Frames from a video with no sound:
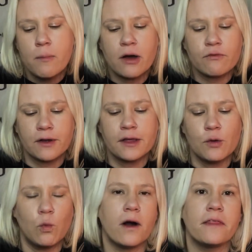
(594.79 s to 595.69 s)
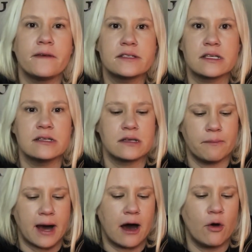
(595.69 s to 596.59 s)
but really what this is
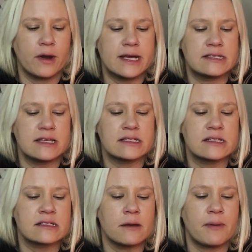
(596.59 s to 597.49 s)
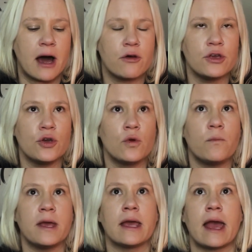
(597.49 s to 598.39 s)
about is
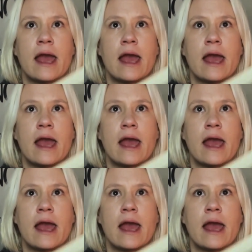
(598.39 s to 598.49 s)
you being